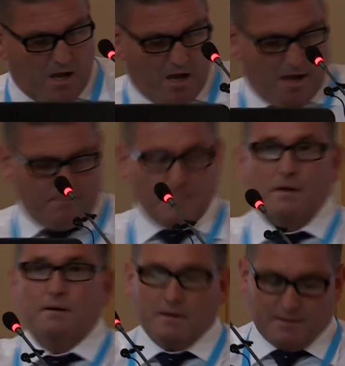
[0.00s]

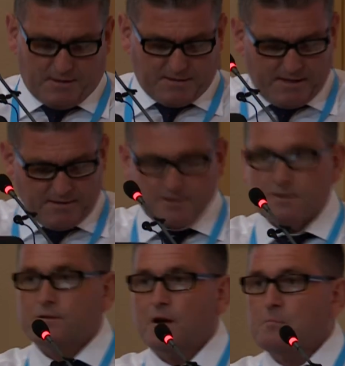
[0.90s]
As I say,
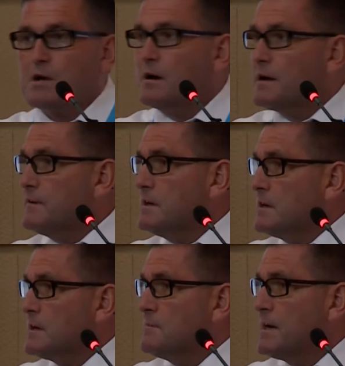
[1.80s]
Doug McIver.
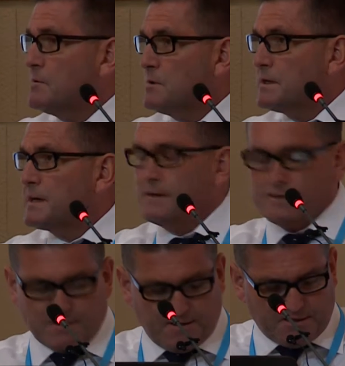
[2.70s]
I'm now working
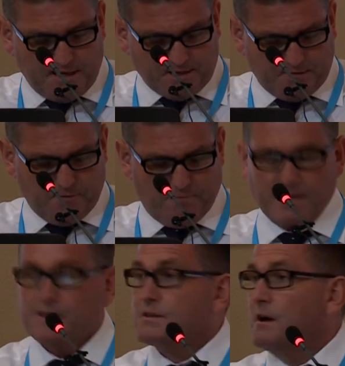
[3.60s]
as an assessor for
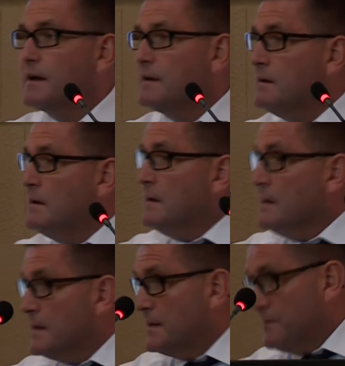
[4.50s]
BSI
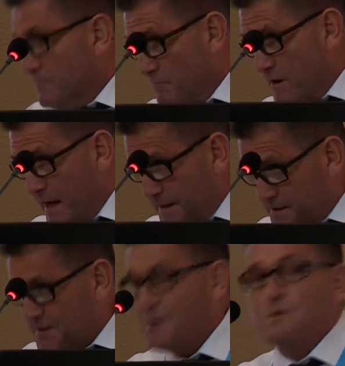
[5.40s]
in Riyadh,
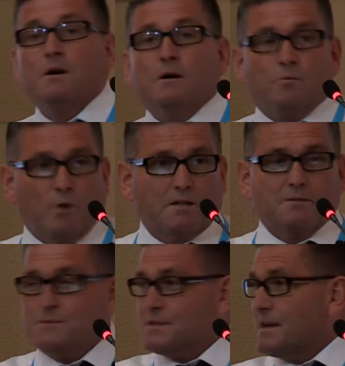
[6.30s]
so welcome
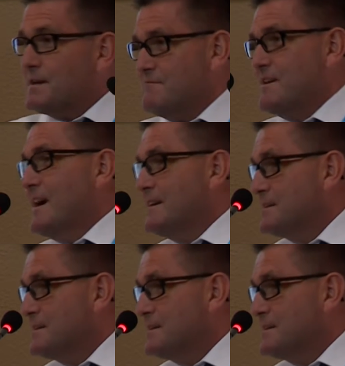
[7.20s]
to sunny Riyadh.